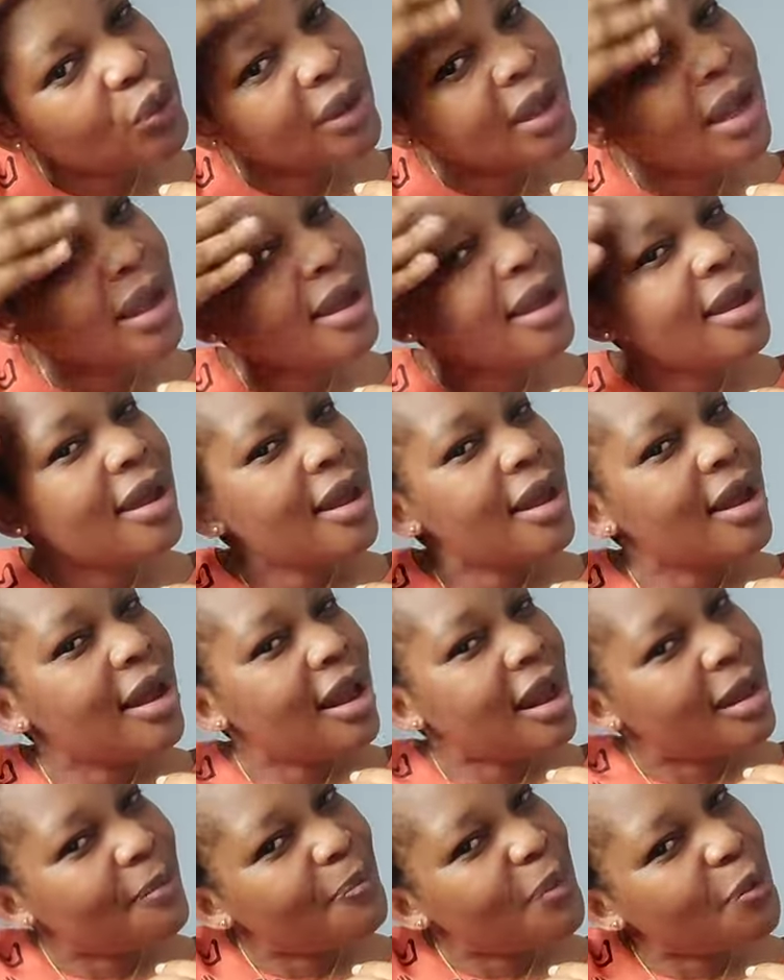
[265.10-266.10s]
today,
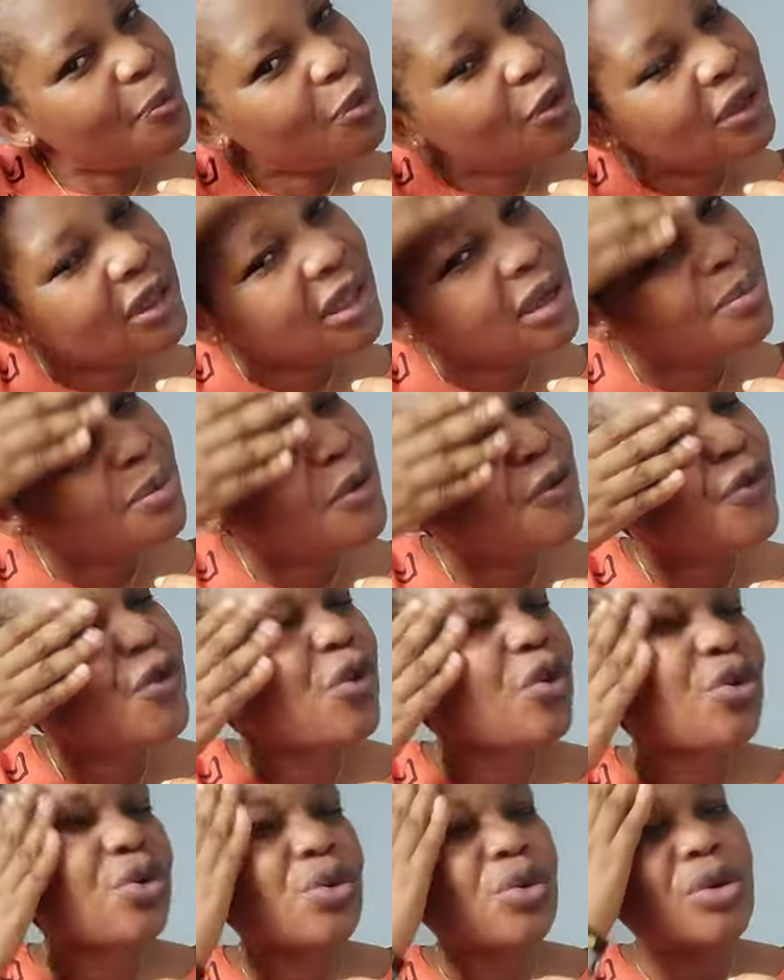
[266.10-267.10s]
let people see me
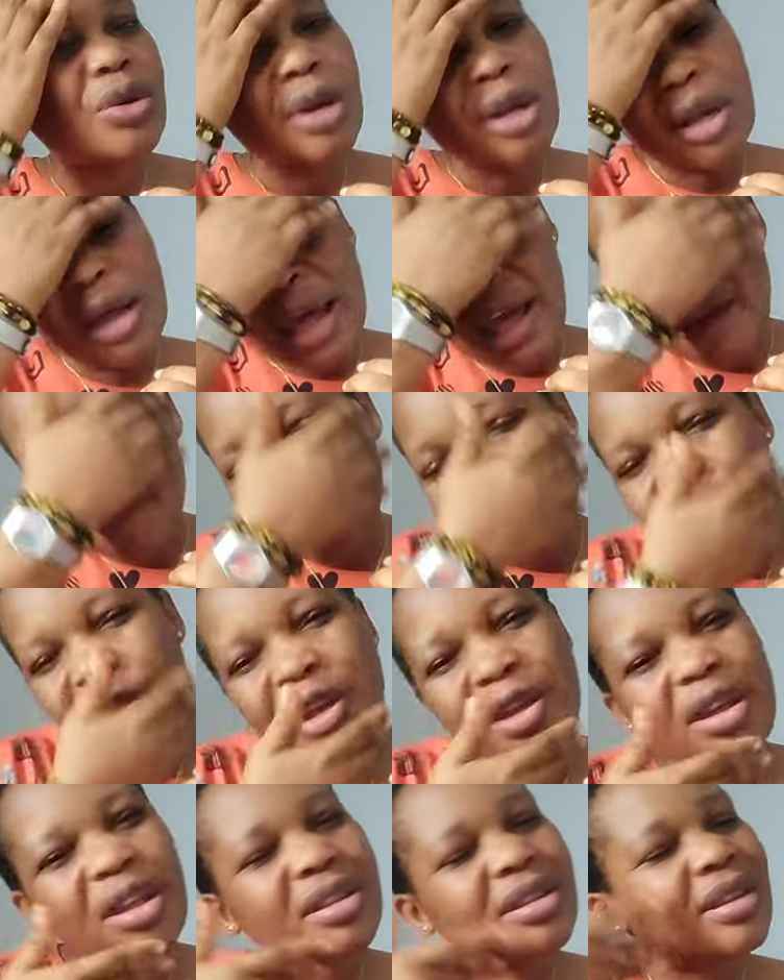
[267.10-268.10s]
for good.
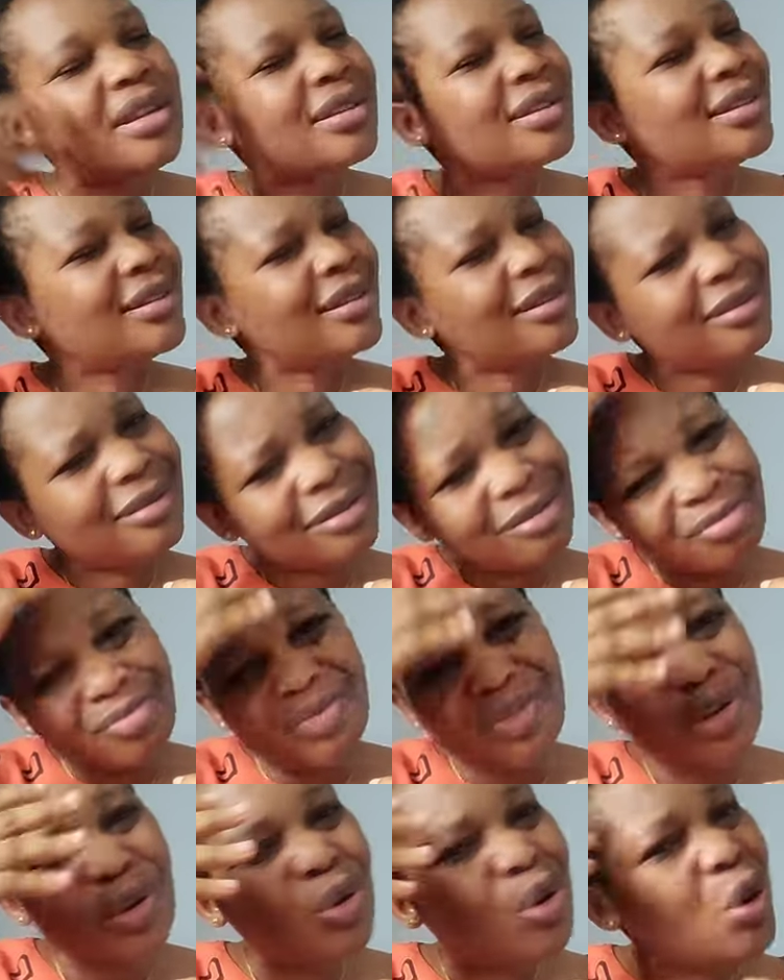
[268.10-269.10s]
Every day,
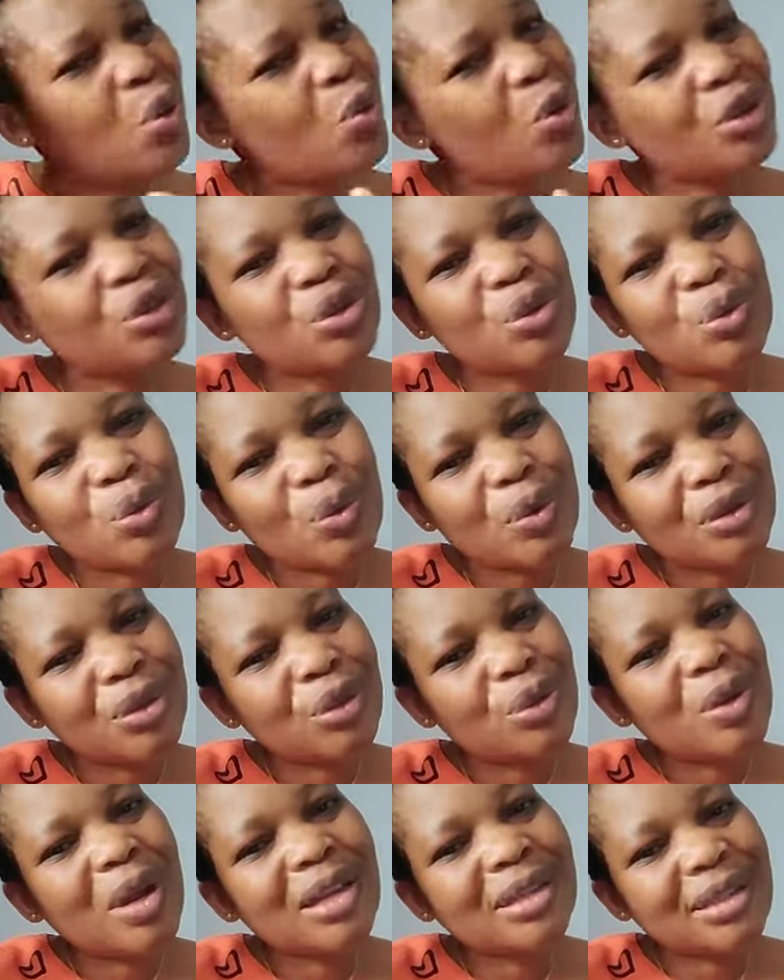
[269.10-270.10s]
you know what you
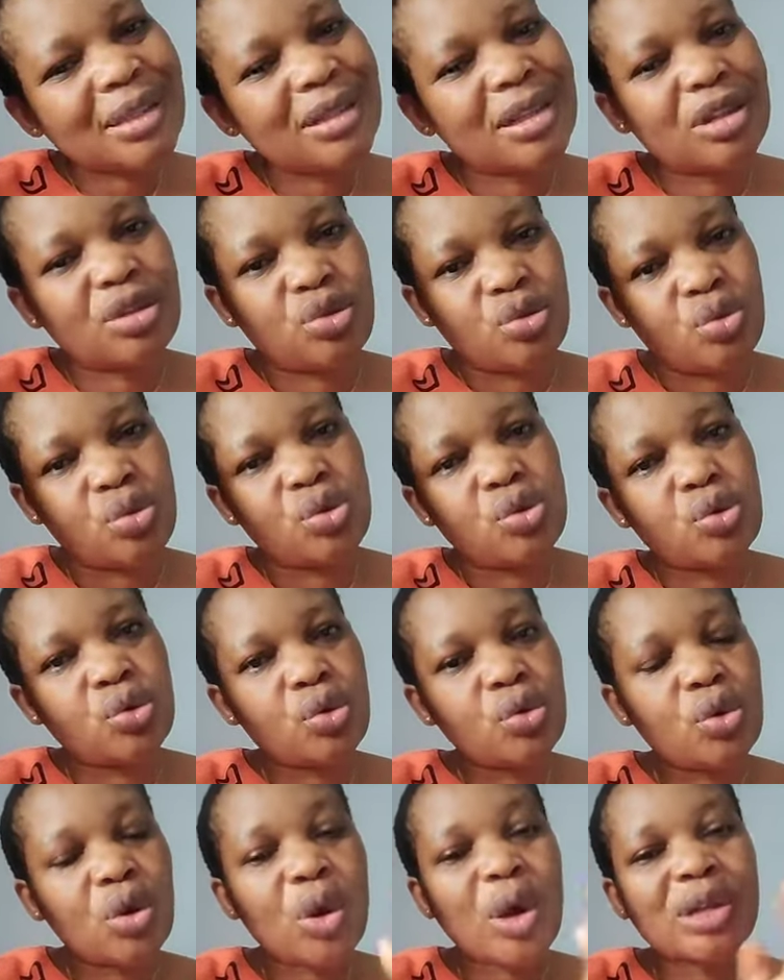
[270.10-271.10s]
want. You know as they do you.
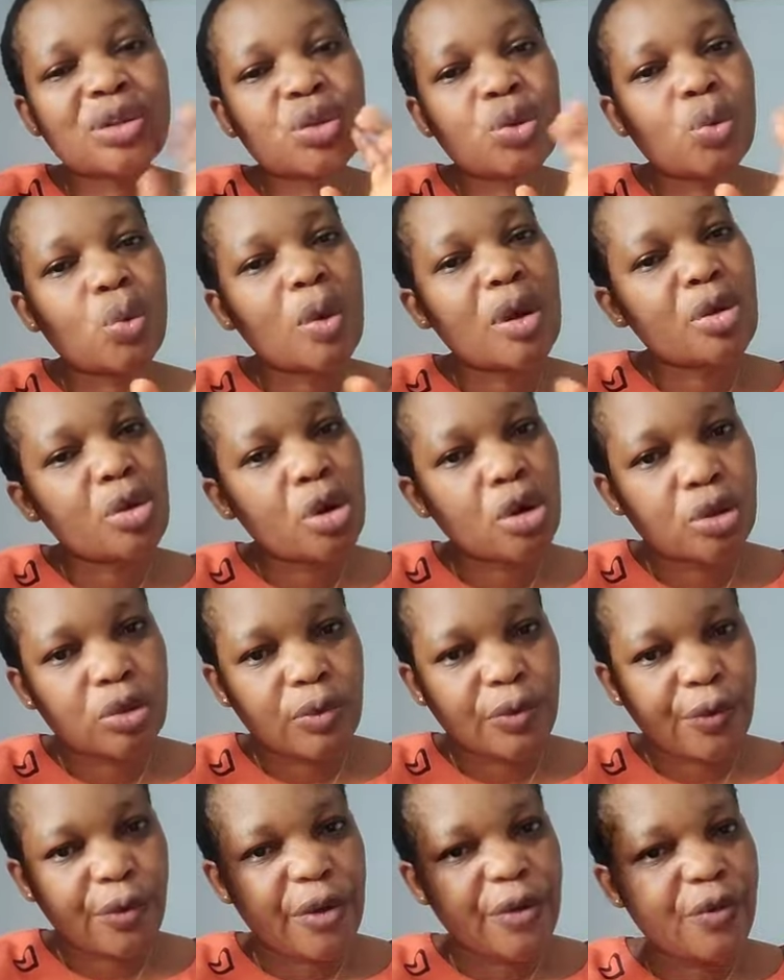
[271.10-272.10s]
You know as you want God
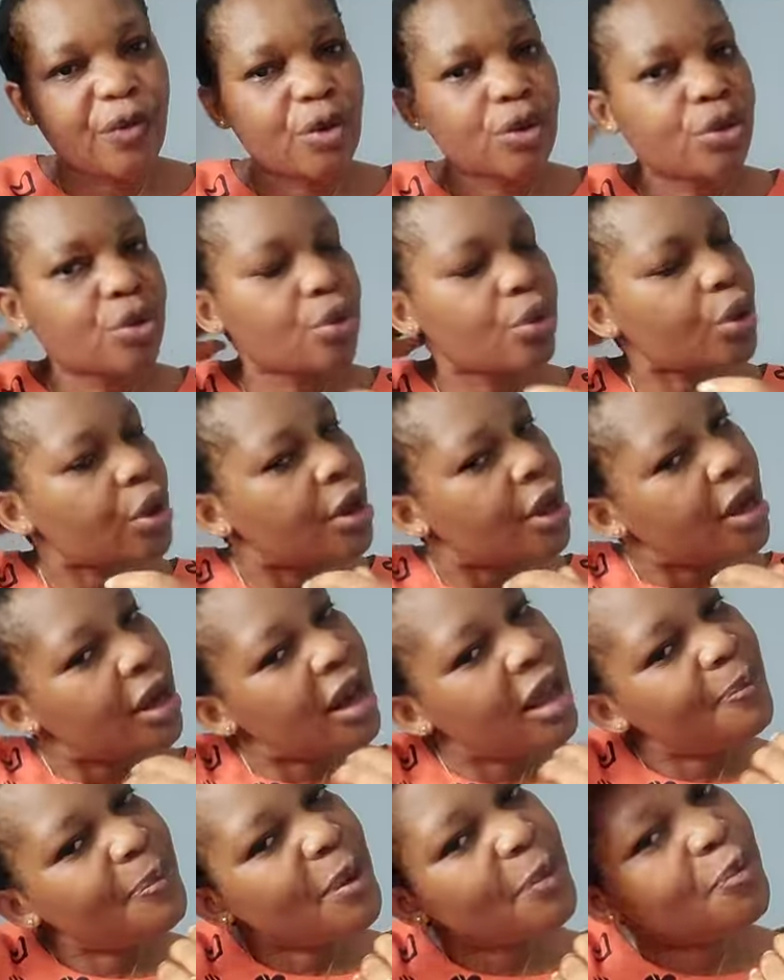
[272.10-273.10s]
to favor you.
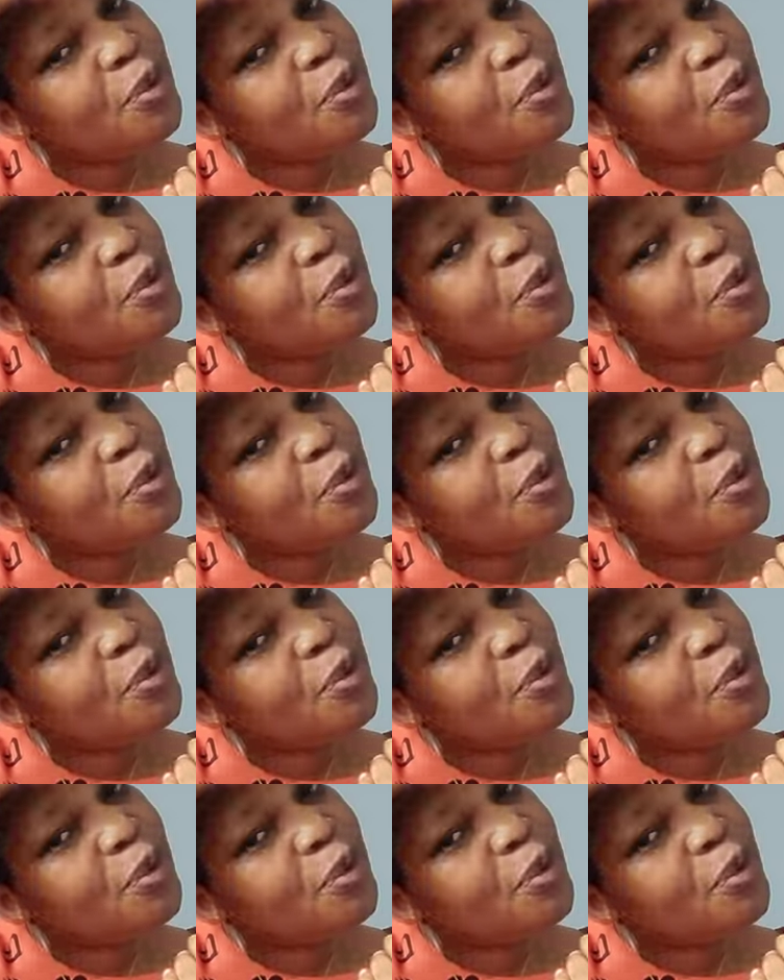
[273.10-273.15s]
Let